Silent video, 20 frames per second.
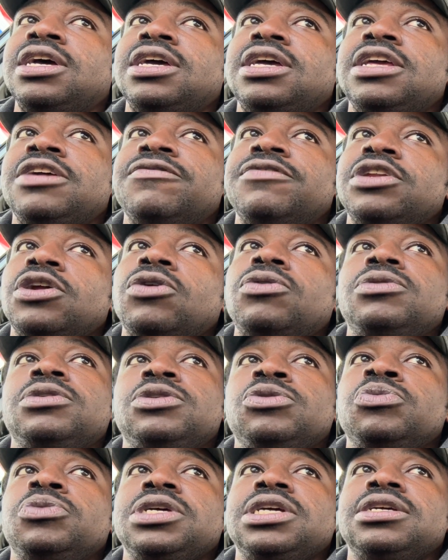even though
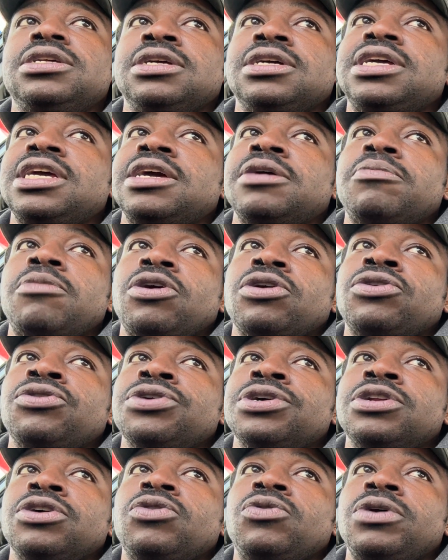we, again,
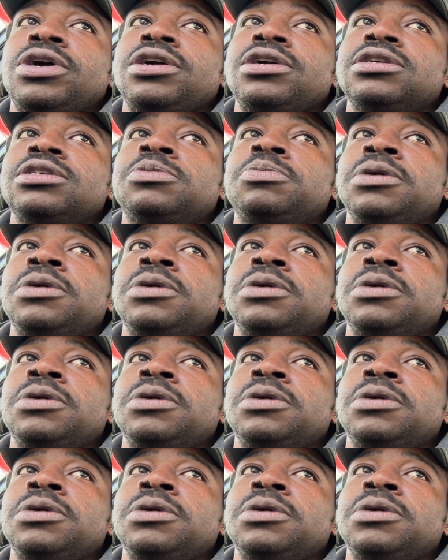Mercury and Aquarius.